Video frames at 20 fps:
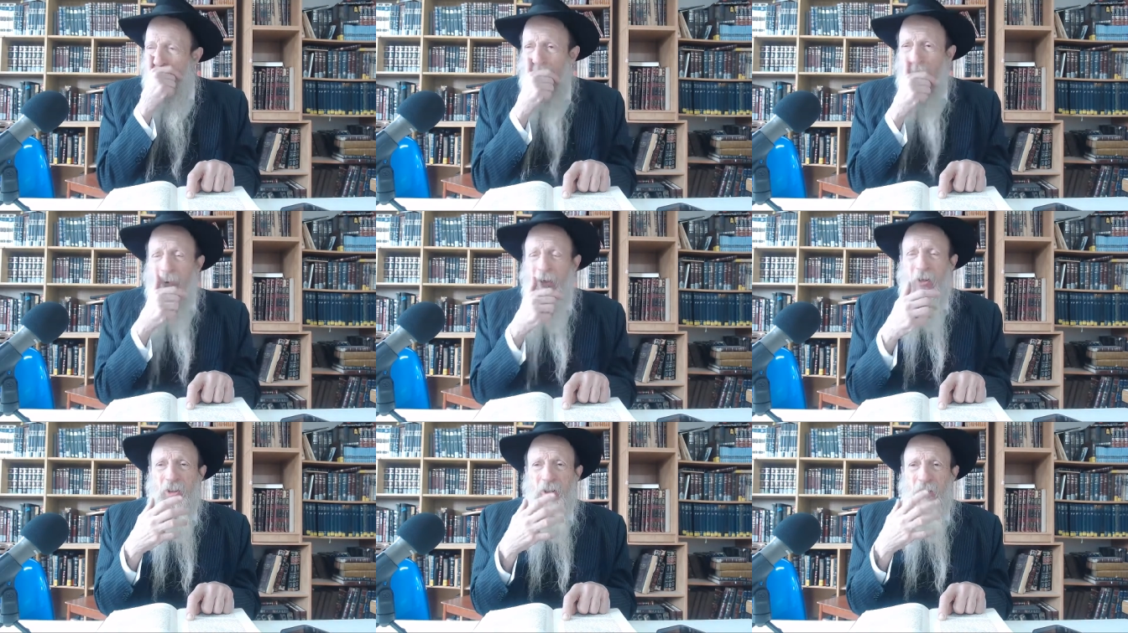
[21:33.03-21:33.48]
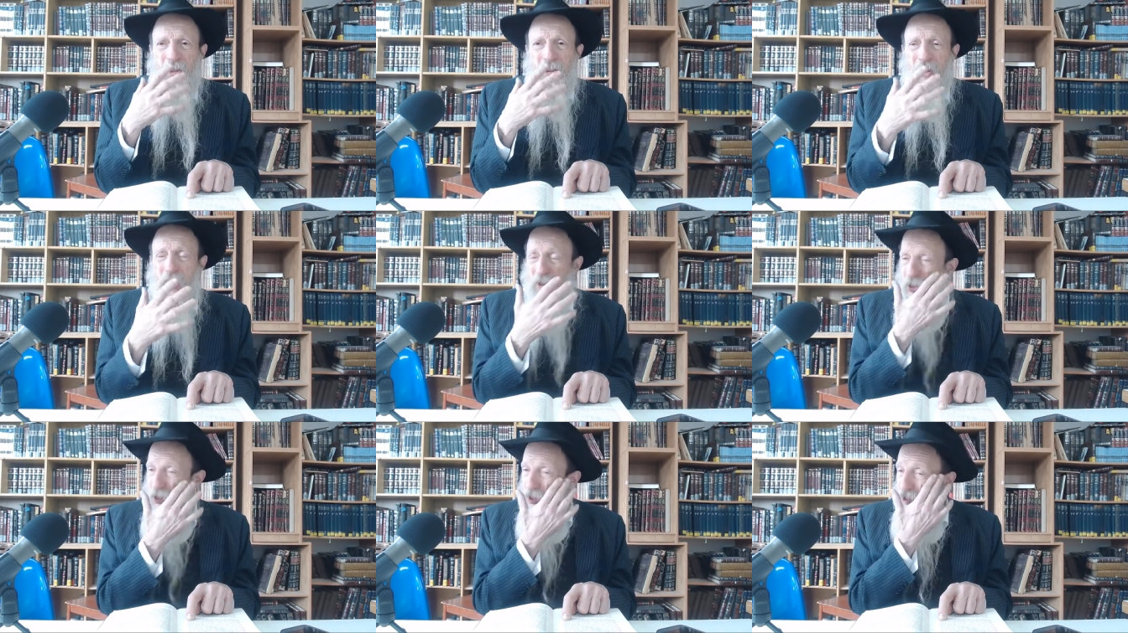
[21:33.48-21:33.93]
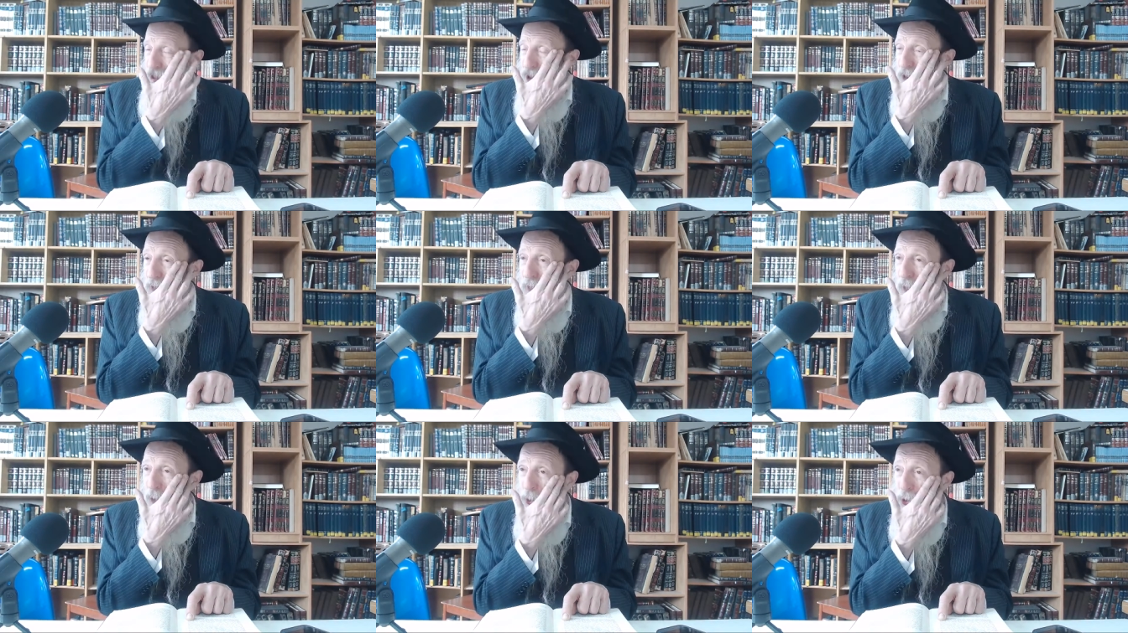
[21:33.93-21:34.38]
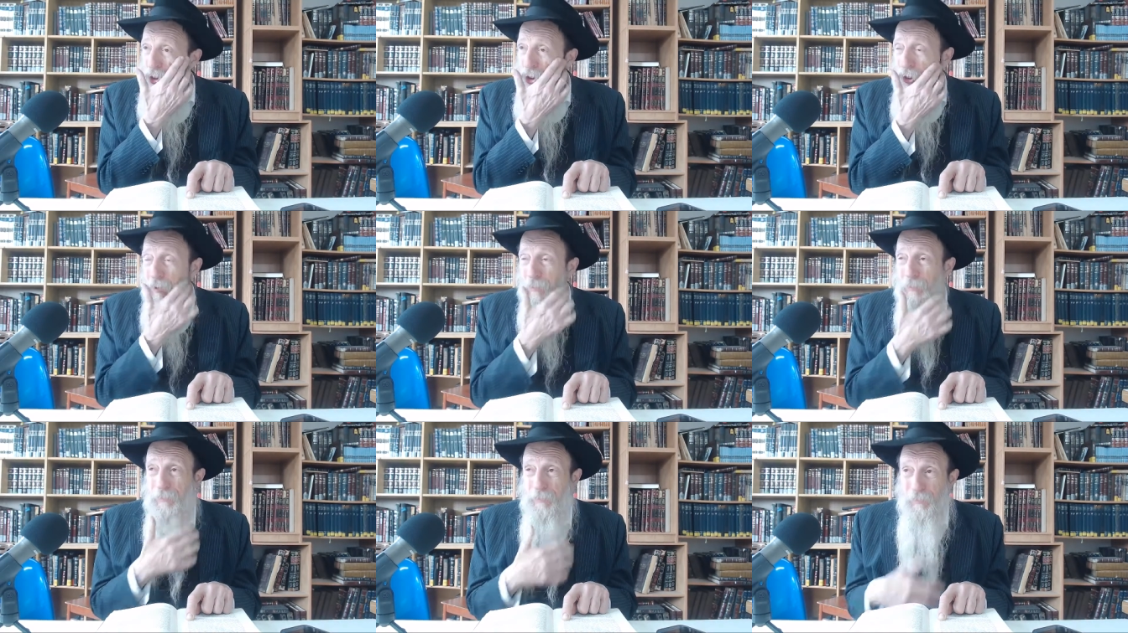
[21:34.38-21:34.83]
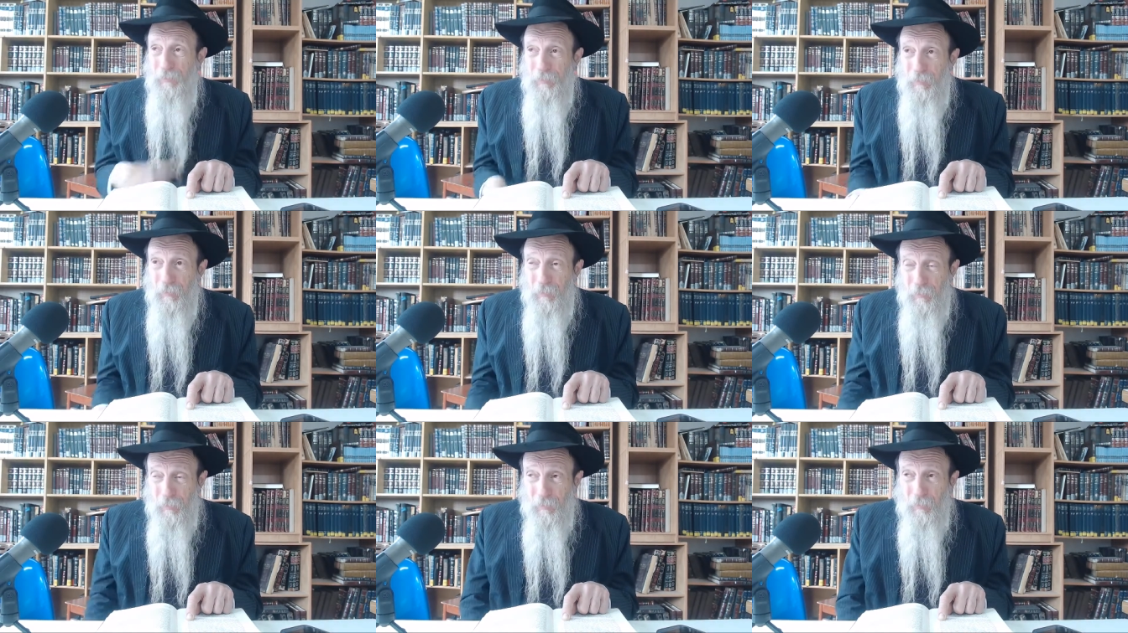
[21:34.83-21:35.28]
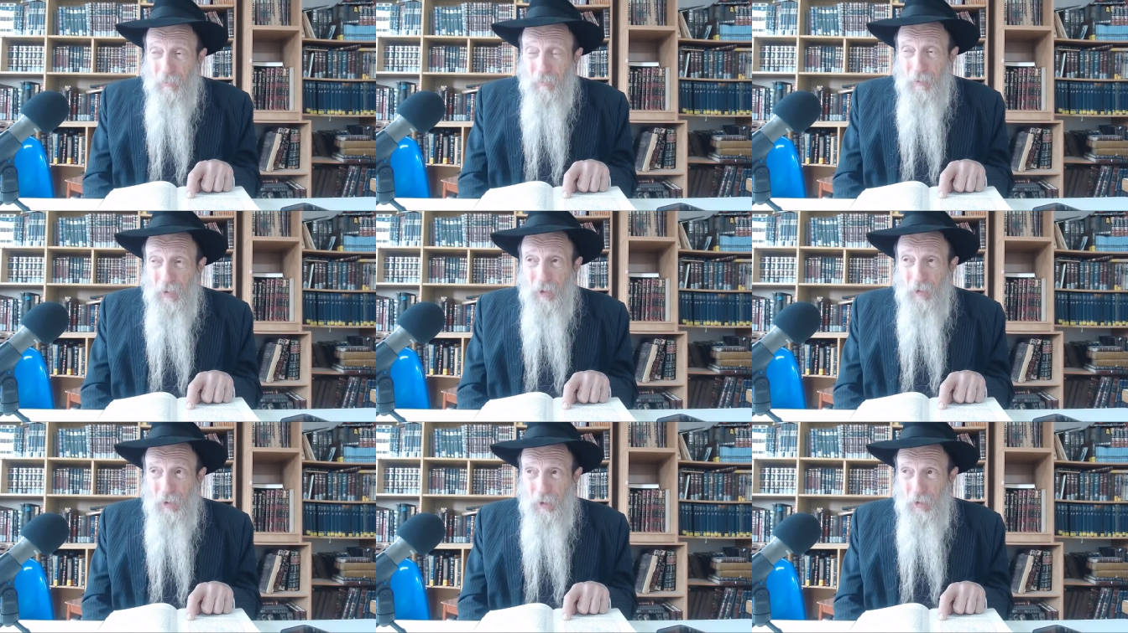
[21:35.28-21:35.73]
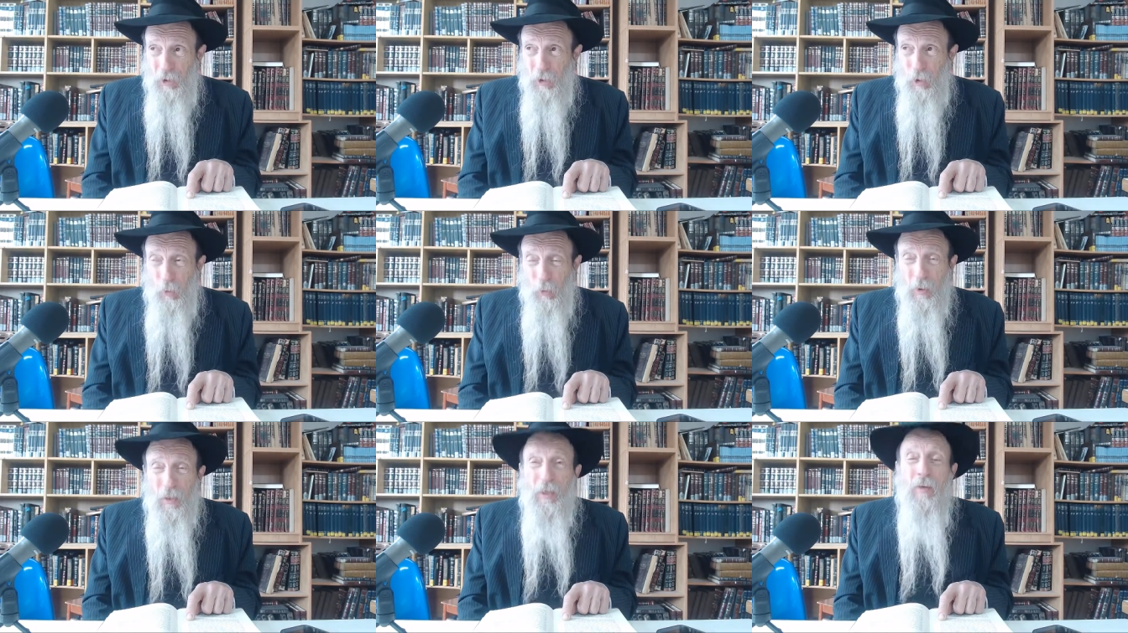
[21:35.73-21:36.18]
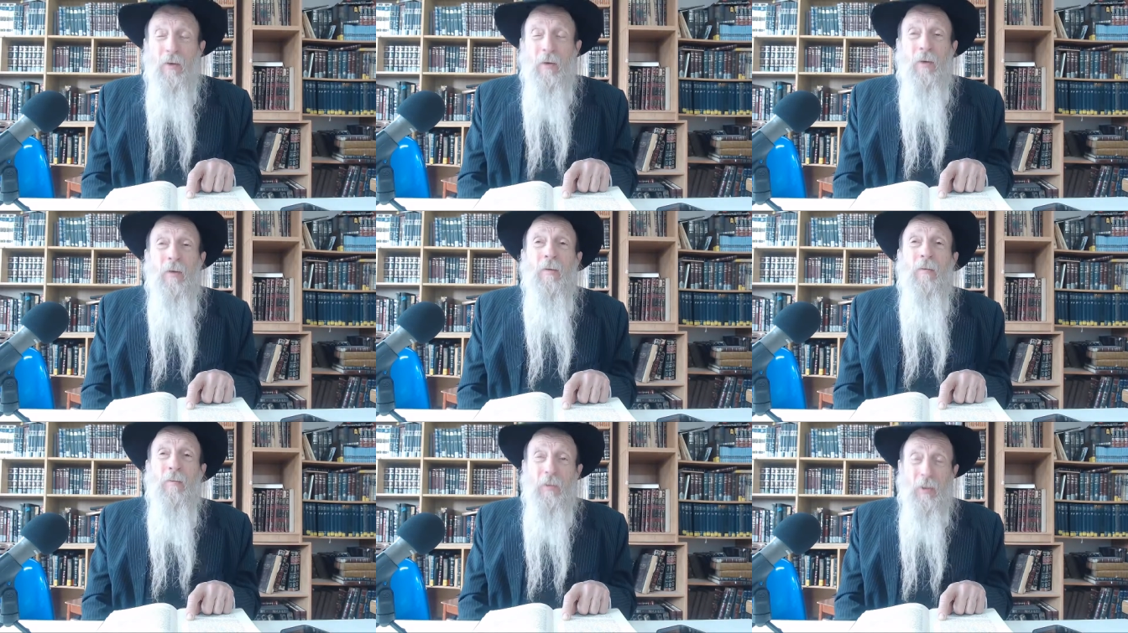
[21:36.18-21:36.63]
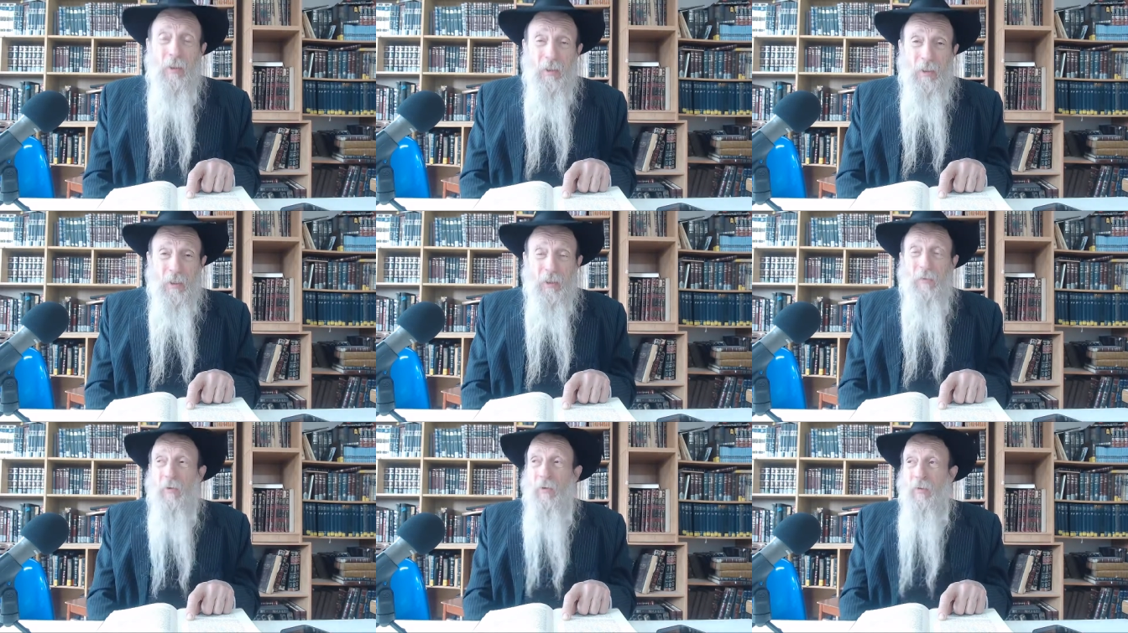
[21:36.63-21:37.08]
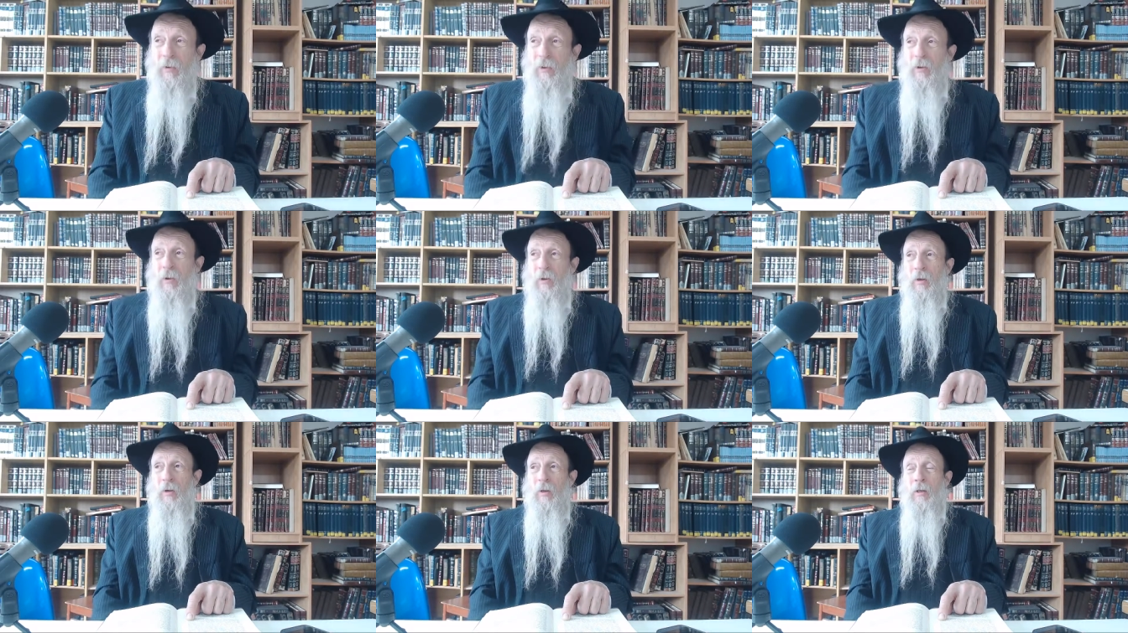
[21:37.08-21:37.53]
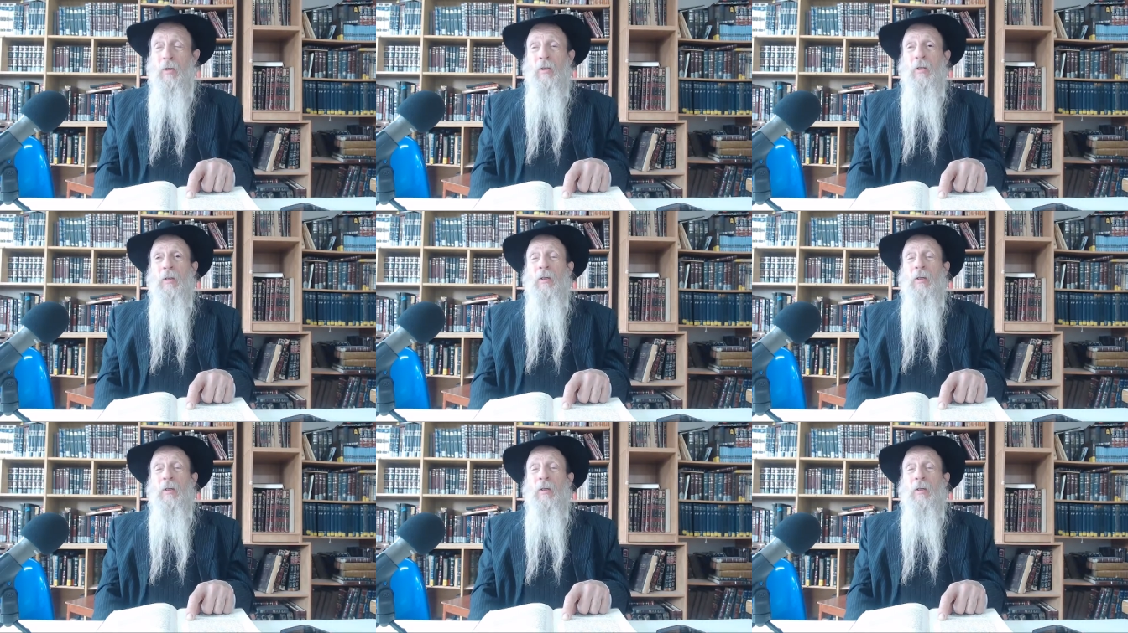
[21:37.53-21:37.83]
Because he had such devotion to the creator, to the giver of the Torah,